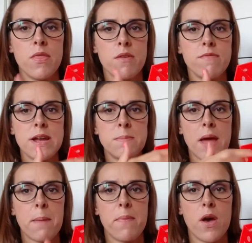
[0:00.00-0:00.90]
the red
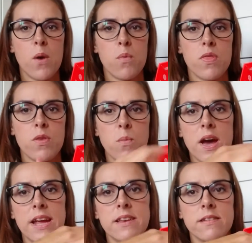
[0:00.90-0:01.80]
paper with the
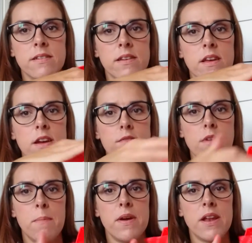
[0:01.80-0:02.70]
white
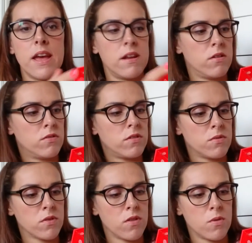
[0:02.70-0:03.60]
ribbon, and also
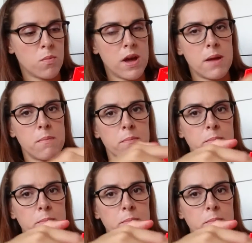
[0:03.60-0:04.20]
it's got the white